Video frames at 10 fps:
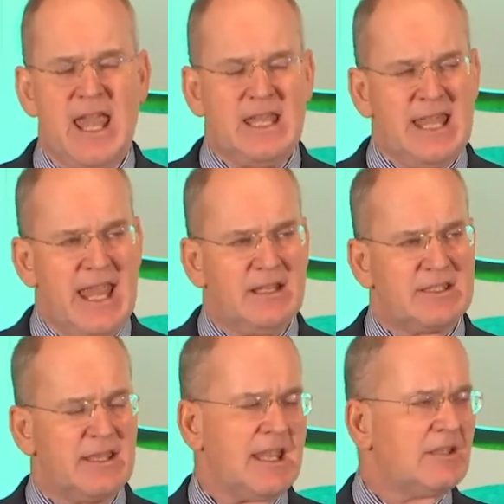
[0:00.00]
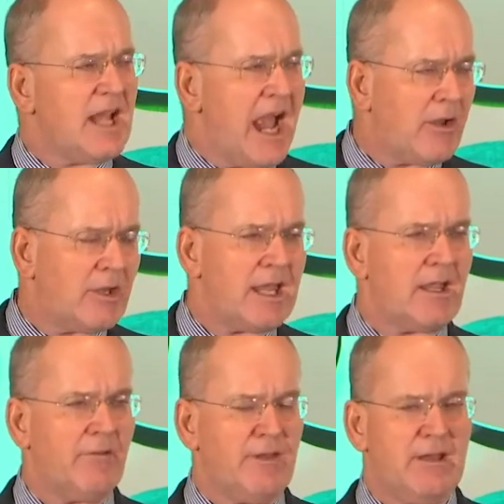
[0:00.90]
takes the entirety
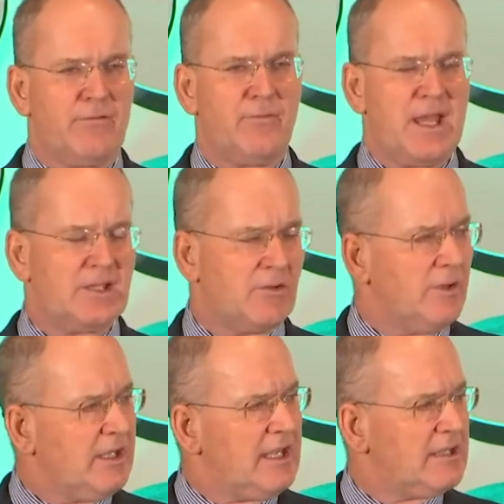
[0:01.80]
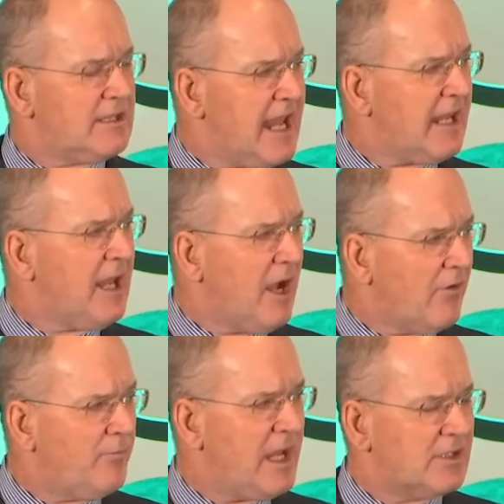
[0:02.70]
of the information we need to take care
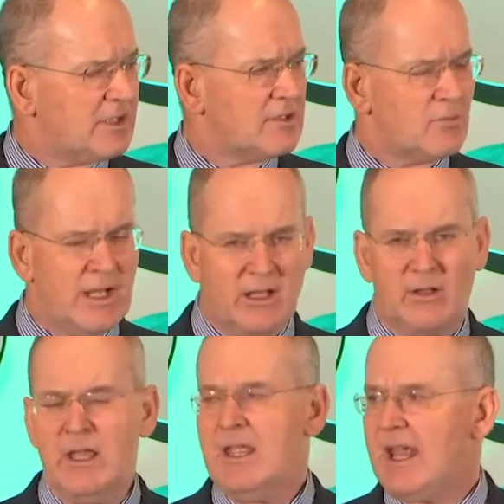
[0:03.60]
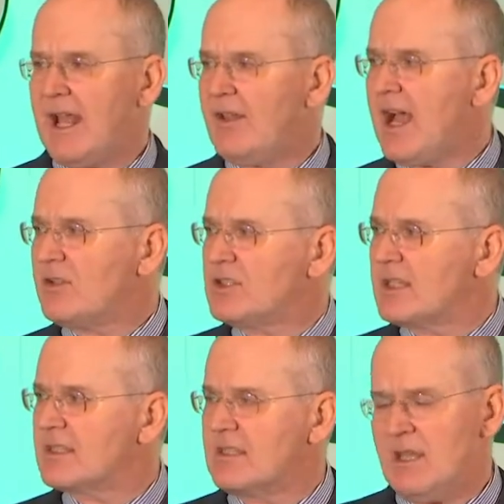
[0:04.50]
of patients well, and not
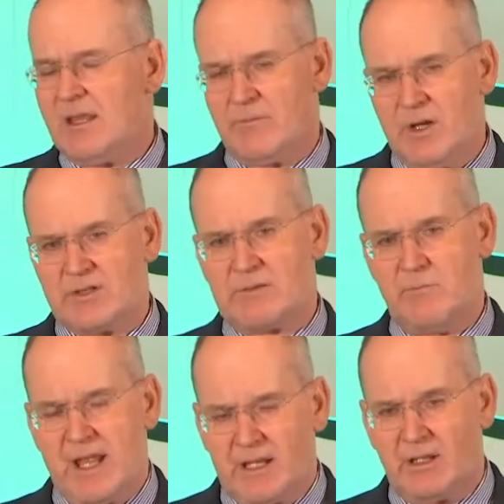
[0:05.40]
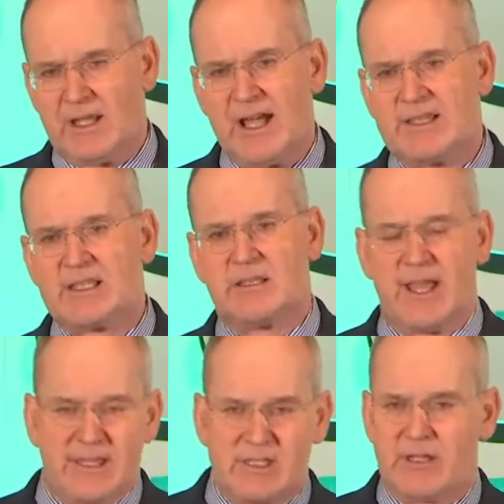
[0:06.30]
just the most medicalized
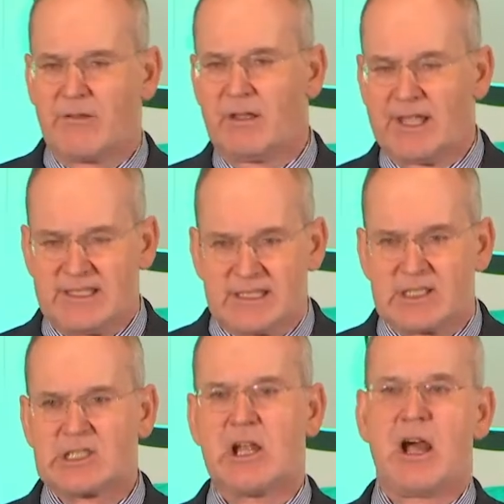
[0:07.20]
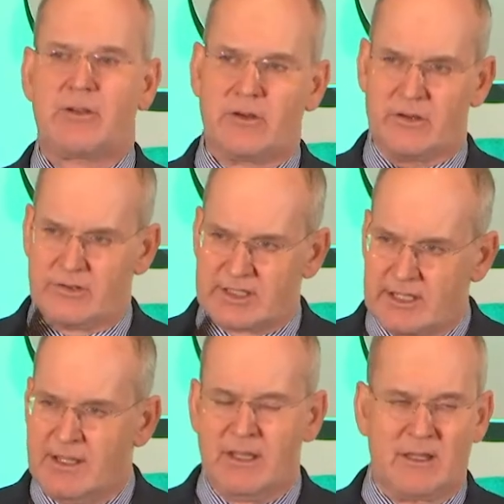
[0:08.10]
slice, the licensed doctors,
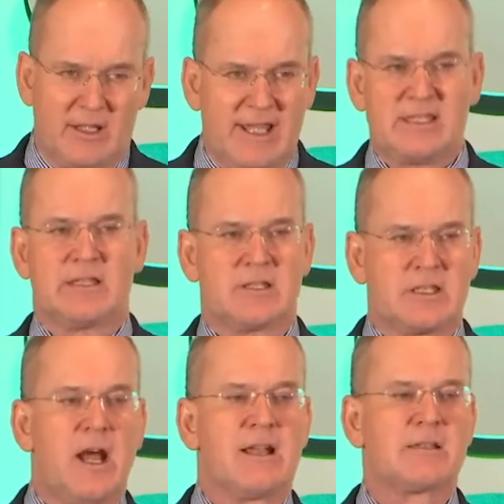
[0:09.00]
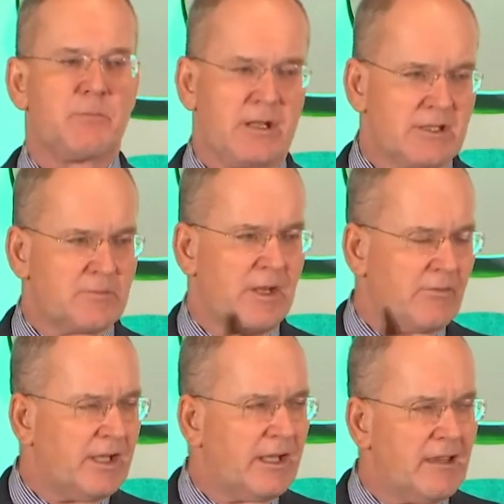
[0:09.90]
the licensed hospitals, but
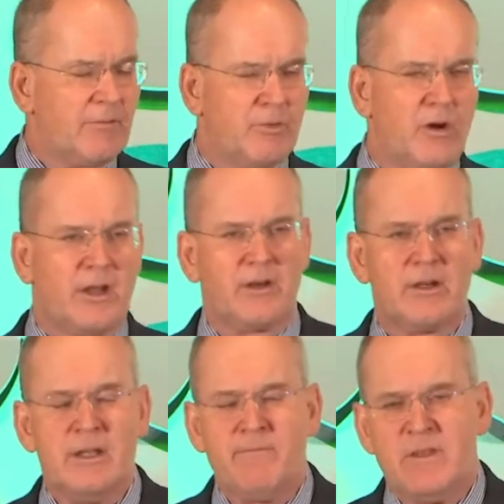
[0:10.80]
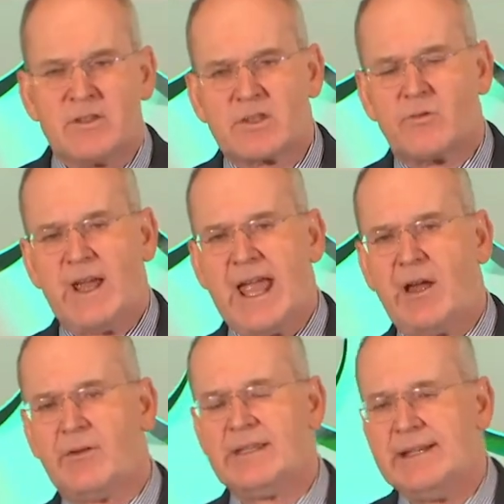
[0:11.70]
really the broader
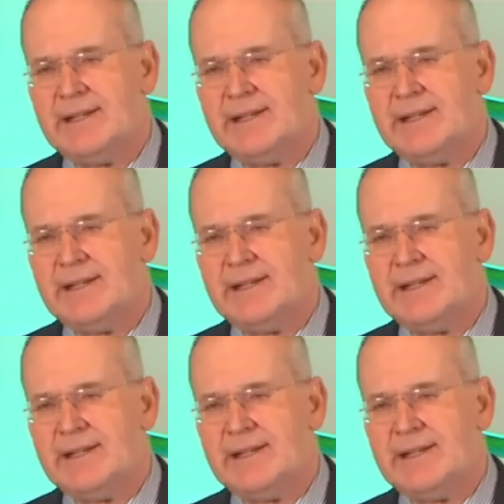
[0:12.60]
surround.